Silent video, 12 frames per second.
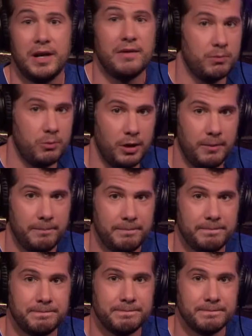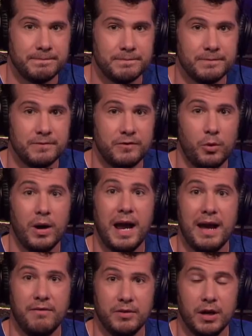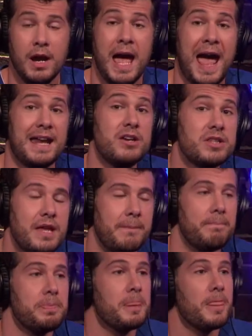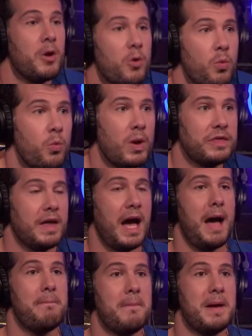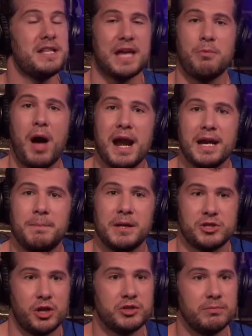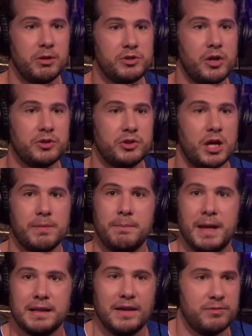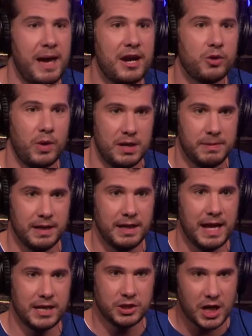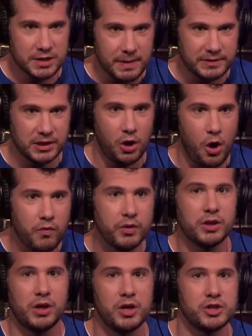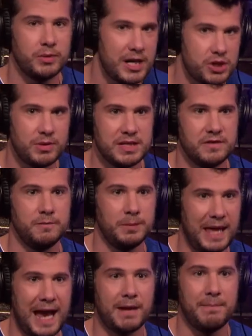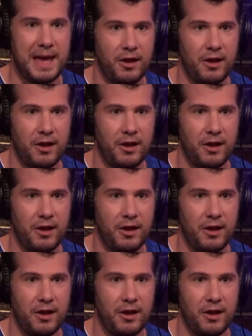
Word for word: Forever more. Forever. Forever. And here's the thing. With um, it's ironic because Charles M. Blow has also talked about Black Lives Matter quite a bit, and he talks about the over-incarceration rates of black